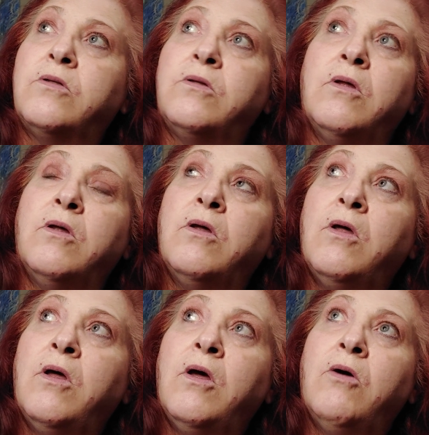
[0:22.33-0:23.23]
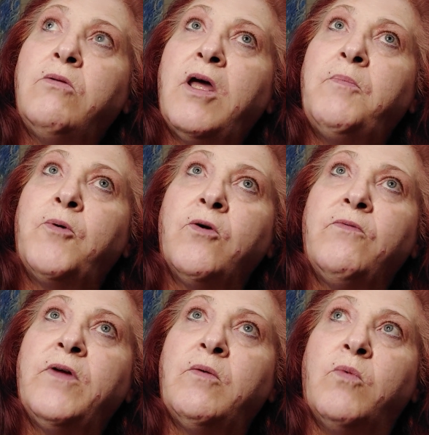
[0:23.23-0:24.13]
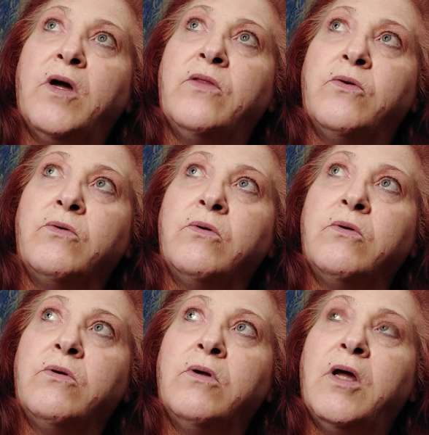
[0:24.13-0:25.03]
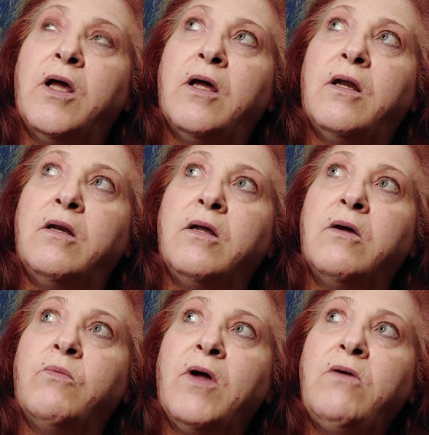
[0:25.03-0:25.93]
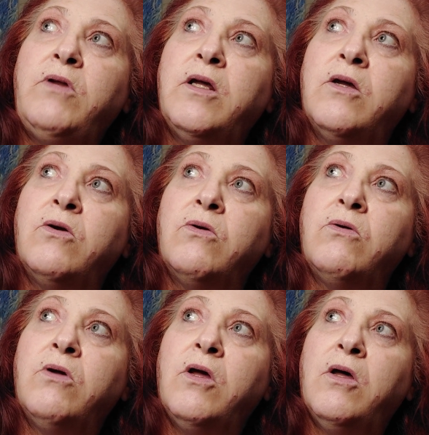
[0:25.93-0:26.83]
it was like perfect weather. And around here,